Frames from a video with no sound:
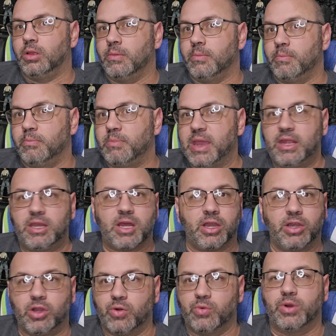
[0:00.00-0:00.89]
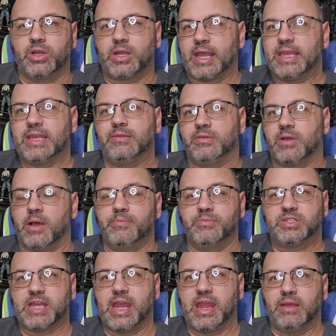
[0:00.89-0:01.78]
may not know what I'm
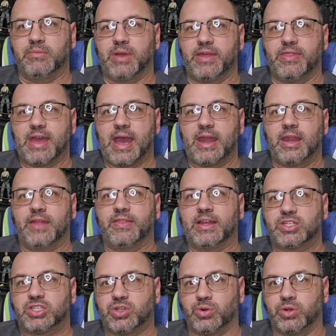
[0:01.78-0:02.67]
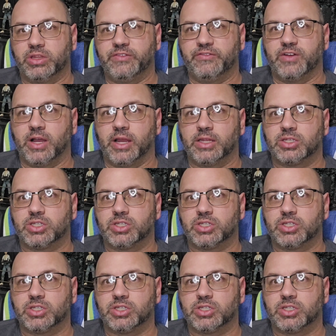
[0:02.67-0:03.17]
saying by that, and that's totally fine.